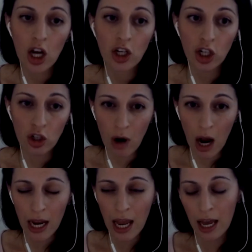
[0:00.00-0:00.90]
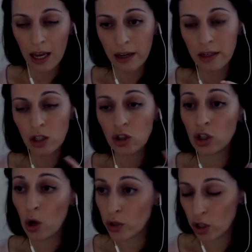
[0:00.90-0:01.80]
to try and
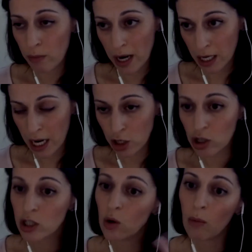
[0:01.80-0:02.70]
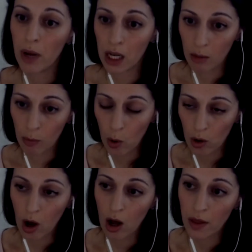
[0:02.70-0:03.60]
dose your medications or pick the
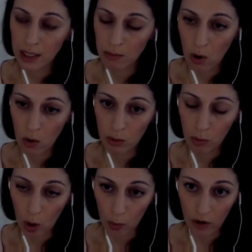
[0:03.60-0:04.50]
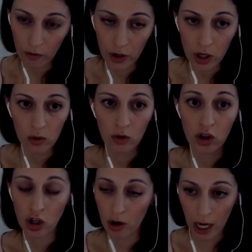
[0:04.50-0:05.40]
protocol that's most appropriate for you
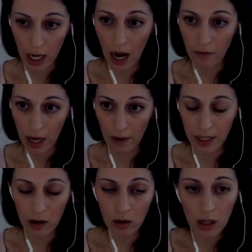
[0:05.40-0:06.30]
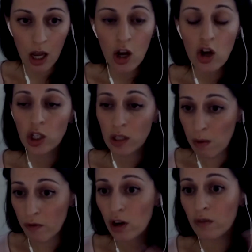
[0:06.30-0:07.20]
during an IVF cycle. So some
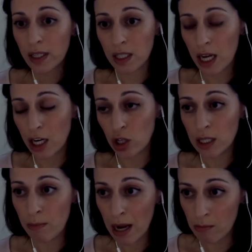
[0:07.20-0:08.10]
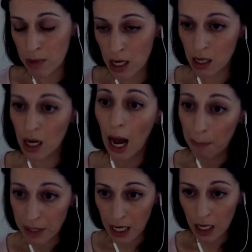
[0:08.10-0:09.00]
of your investigations might be
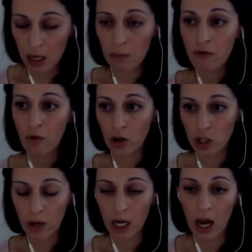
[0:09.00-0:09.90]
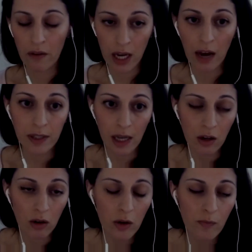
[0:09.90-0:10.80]
updated before doing an IVF
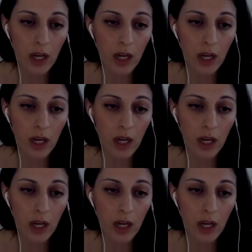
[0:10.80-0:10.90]
cycle.